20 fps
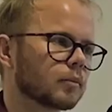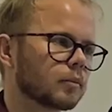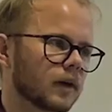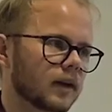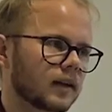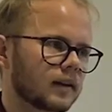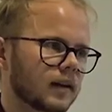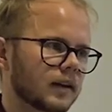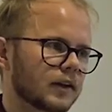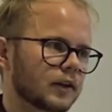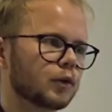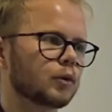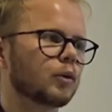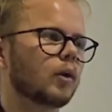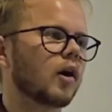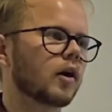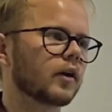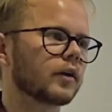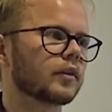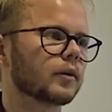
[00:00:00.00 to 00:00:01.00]
brand, like you
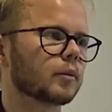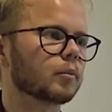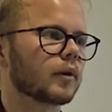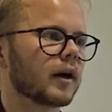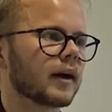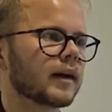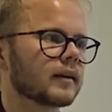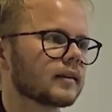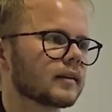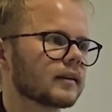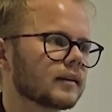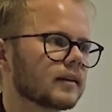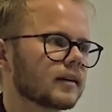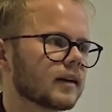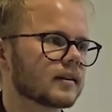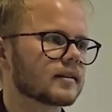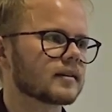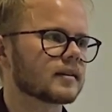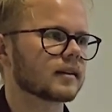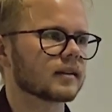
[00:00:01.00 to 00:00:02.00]
are the brand in
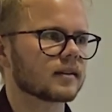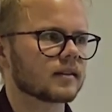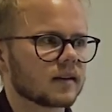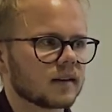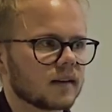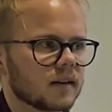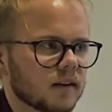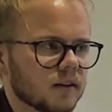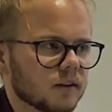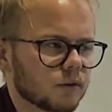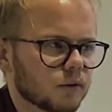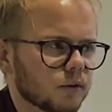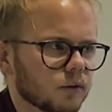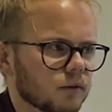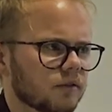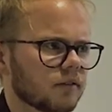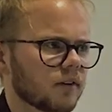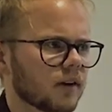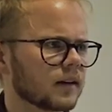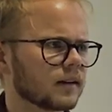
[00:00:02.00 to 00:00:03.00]
that sense. Do you
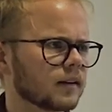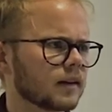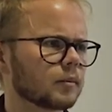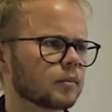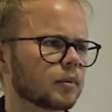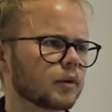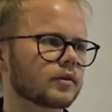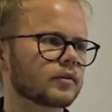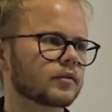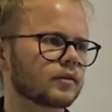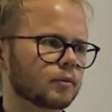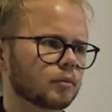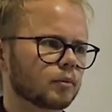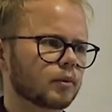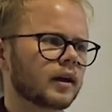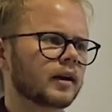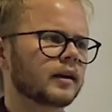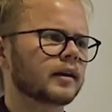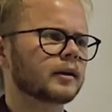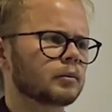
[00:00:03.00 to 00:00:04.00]
find that personal
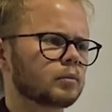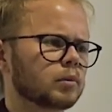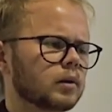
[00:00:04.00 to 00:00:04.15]
branding